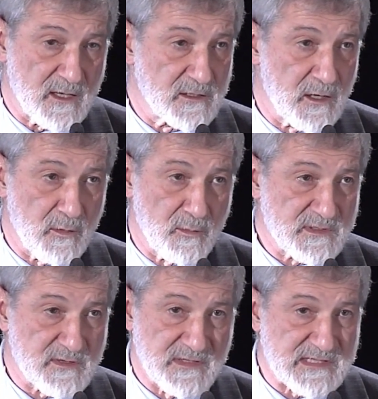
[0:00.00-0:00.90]
No
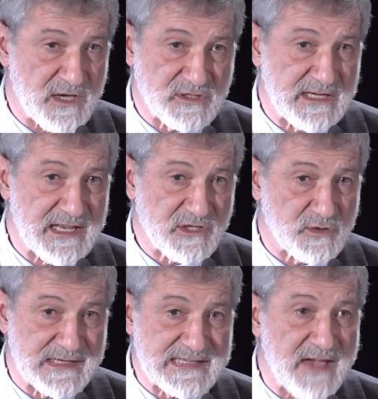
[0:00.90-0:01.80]
civilization in
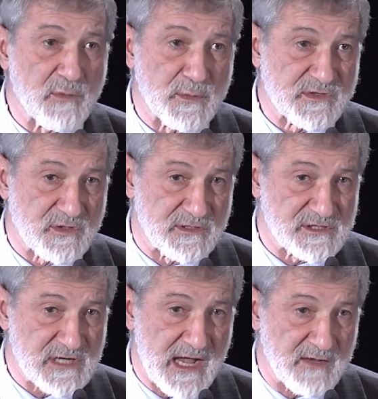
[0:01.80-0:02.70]
history has ever withstood a
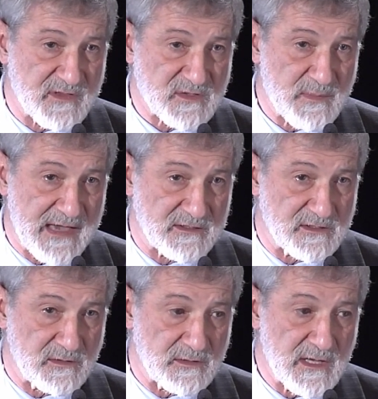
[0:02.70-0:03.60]
shock of this
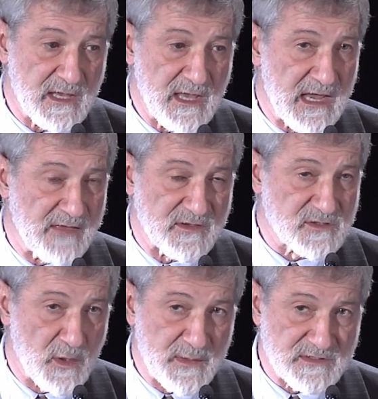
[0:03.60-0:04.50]
magnitude, and there's
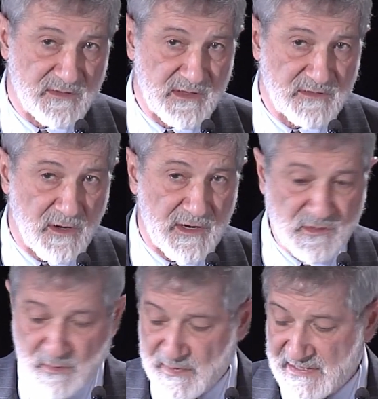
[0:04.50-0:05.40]
no reason to think that
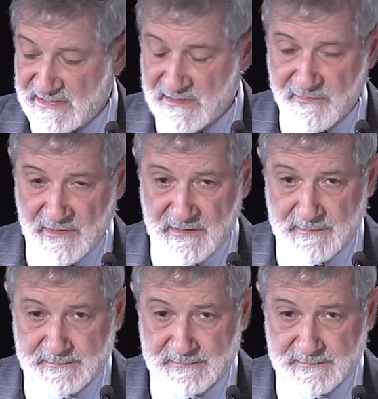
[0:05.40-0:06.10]
ours would be any different.